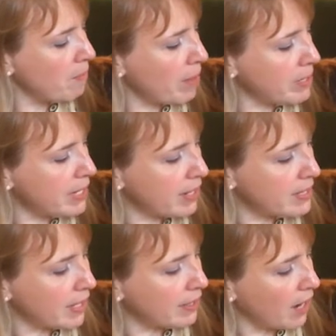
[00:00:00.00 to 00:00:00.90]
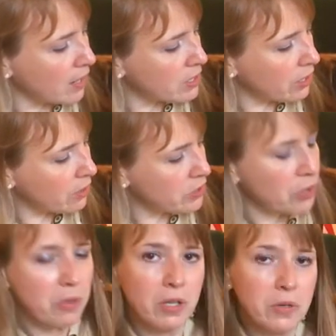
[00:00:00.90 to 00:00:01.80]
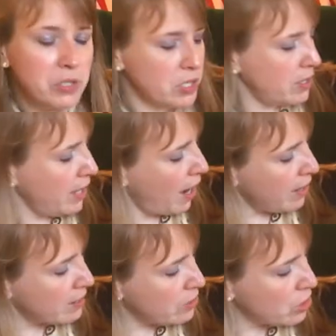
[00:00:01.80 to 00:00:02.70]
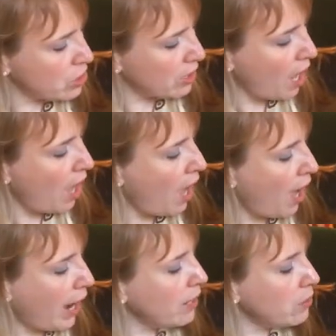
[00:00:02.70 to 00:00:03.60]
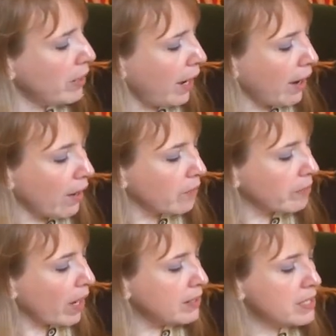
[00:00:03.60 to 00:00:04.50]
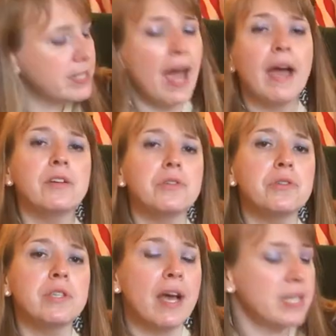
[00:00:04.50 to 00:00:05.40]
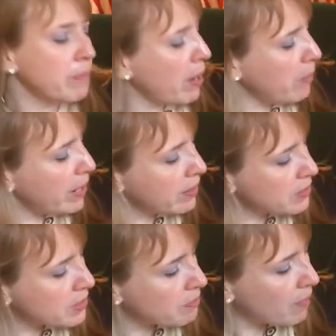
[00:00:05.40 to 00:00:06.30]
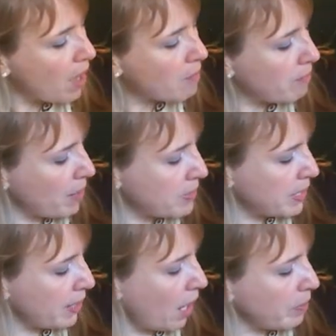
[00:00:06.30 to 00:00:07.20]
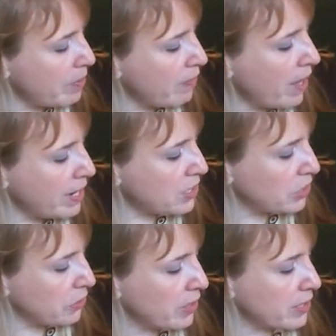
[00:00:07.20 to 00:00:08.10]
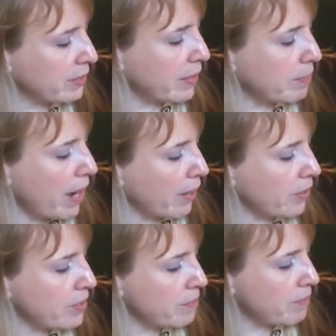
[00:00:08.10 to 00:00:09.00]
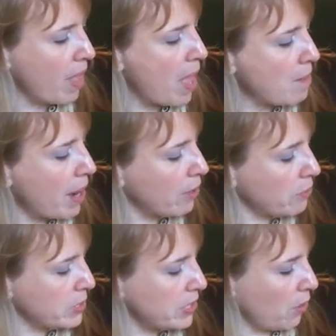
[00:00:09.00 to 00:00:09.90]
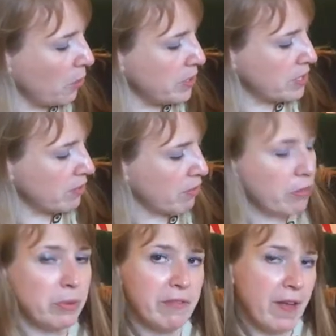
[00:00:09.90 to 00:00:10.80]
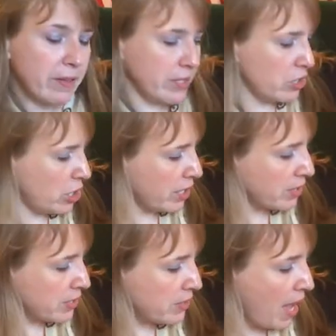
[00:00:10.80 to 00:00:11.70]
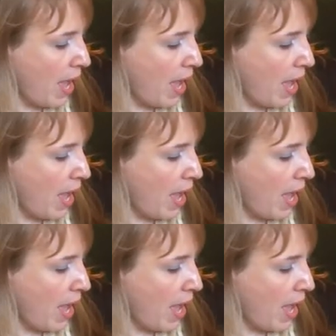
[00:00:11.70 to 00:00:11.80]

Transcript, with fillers: Mom and Dad said not to go so close to the edge. I don't care. I need to exercise my wings. Mom said I'll be flying soon, explained Packard. Packard was the oldest of the three Falcon chicks